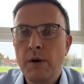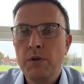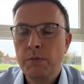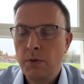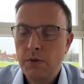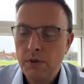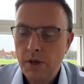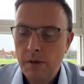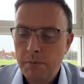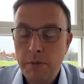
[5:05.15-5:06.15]
They're both
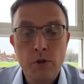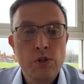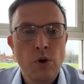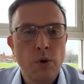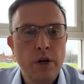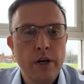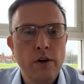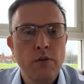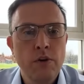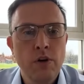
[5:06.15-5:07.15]
about a stone higher
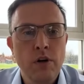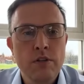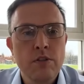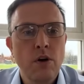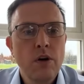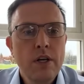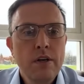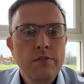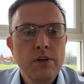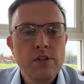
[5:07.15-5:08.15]
over hurdles. So
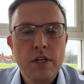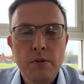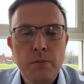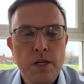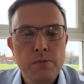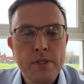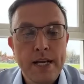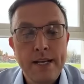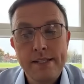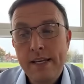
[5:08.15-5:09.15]
virtually impossible
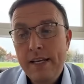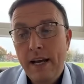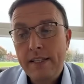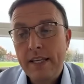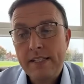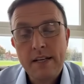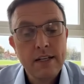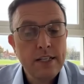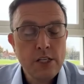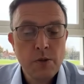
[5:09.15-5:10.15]
task. I think he's got
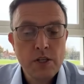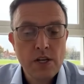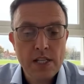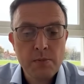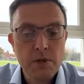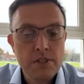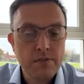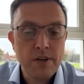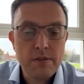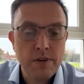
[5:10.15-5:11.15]
an each way chance, but it's a
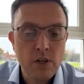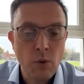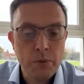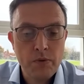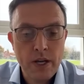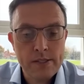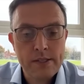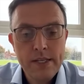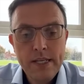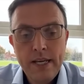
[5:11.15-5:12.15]
very, very open race.
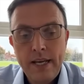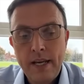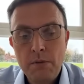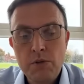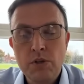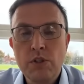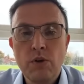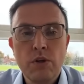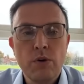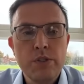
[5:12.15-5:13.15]
I'm sure they're going
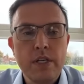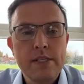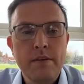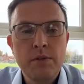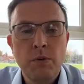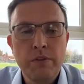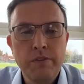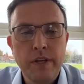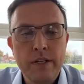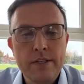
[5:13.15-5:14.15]
to go 6-7 to 1 the
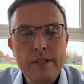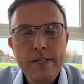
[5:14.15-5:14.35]
field.